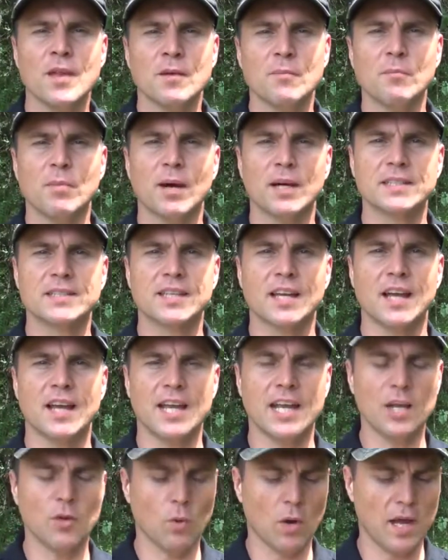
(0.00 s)
But uh,
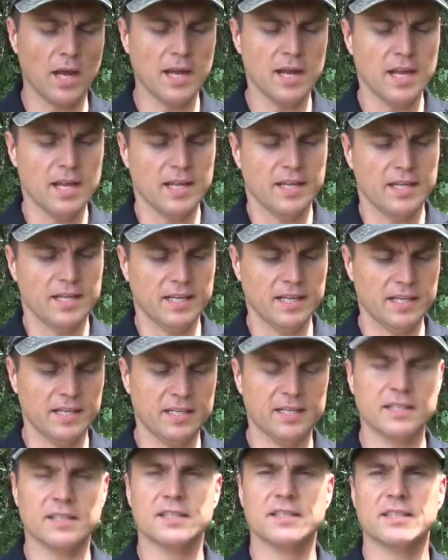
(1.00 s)
anyway, it
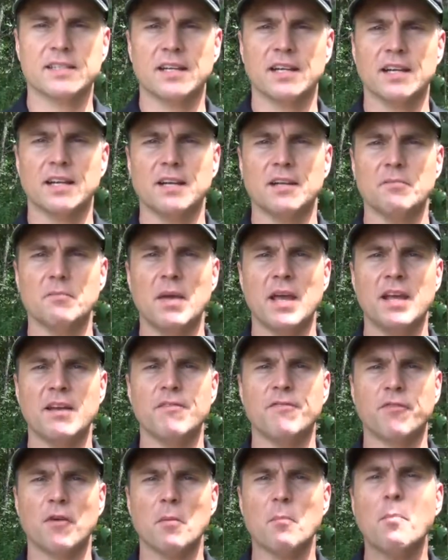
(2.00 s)
is uh,
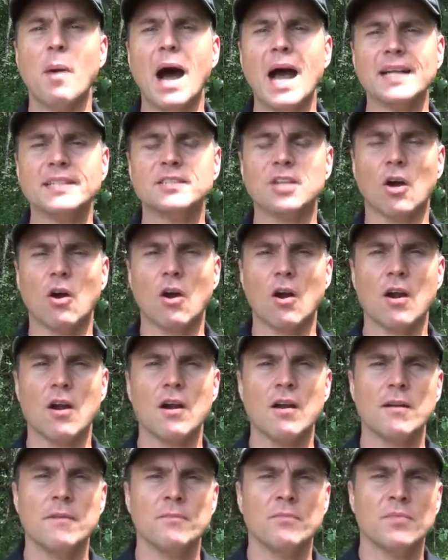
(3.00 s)
made from pine tar,